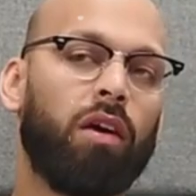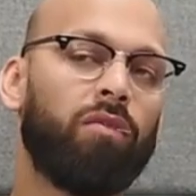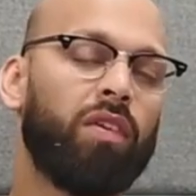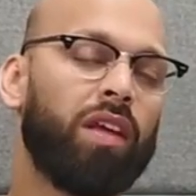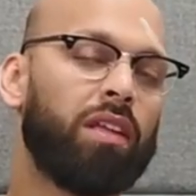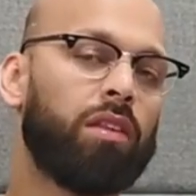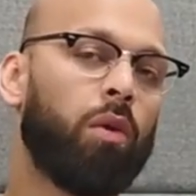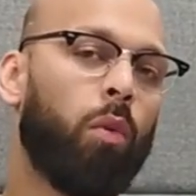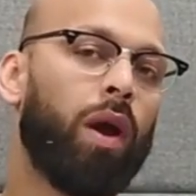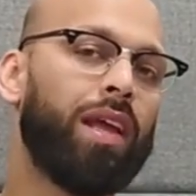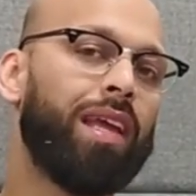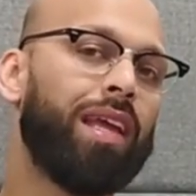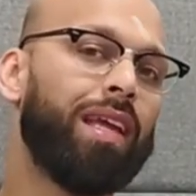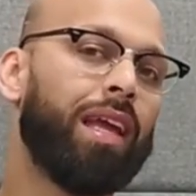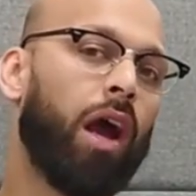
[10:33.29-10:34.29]
and I think the
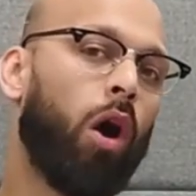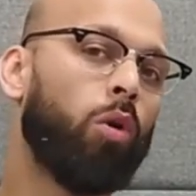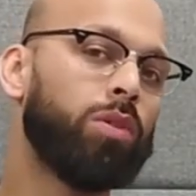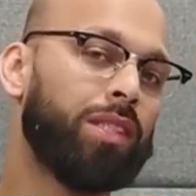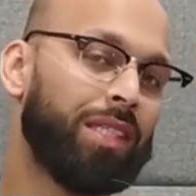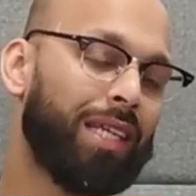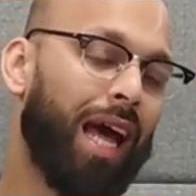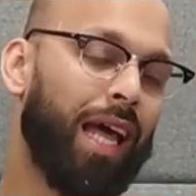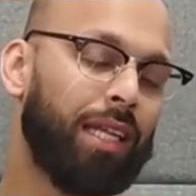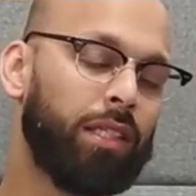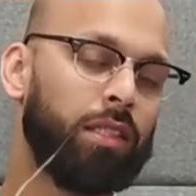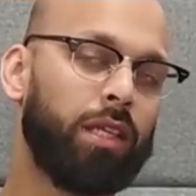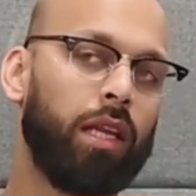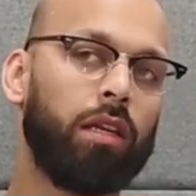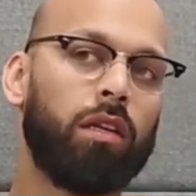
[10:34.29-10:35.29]
way he holds his
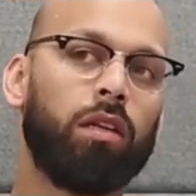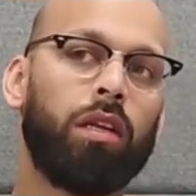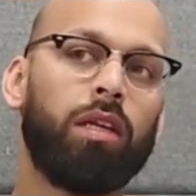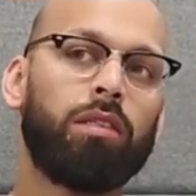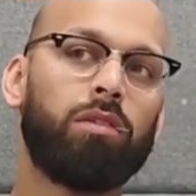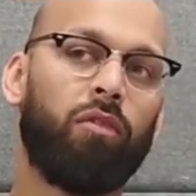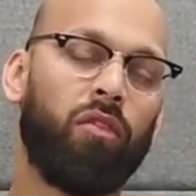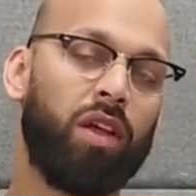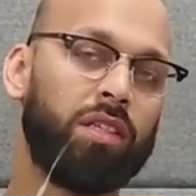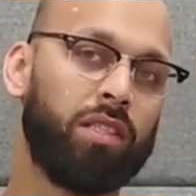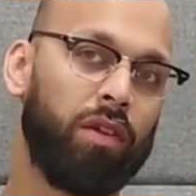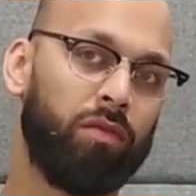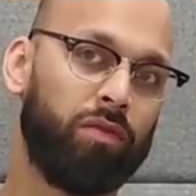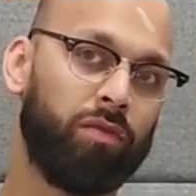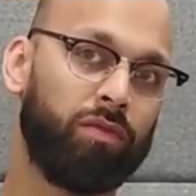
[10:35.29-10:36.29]
hands and his
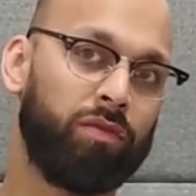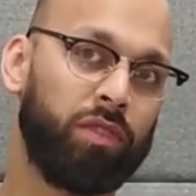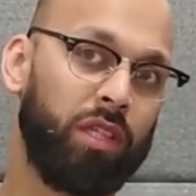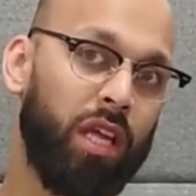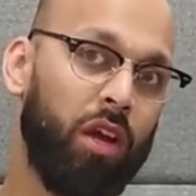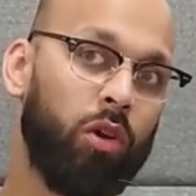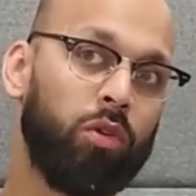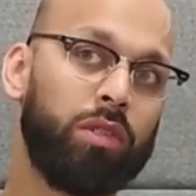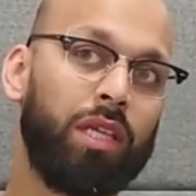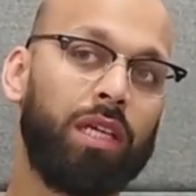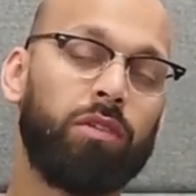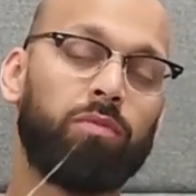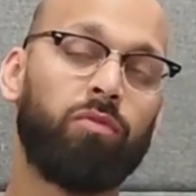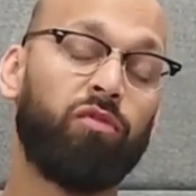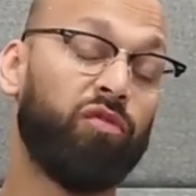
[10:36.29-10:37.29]
defensive skills,
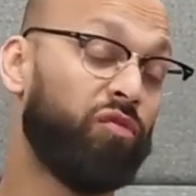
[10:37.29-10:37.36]
his